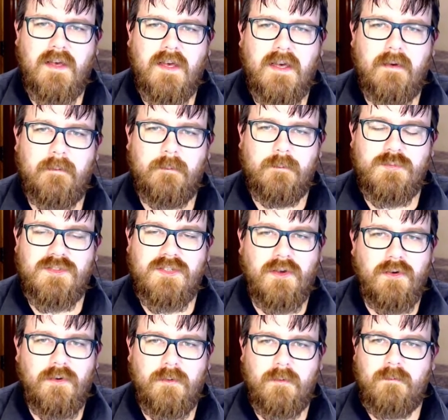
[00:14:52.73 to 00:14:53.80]
Um,
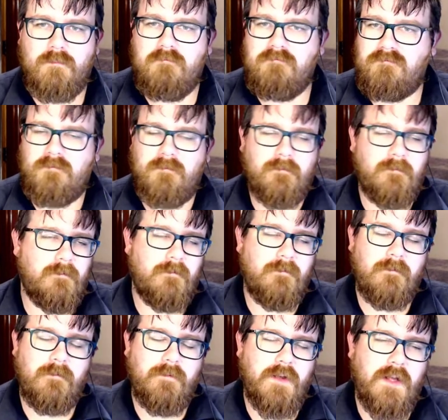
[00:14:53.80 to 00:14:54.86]
so
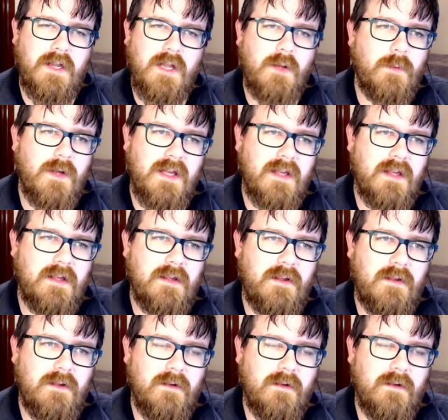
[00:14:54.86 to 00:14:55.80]
anywhere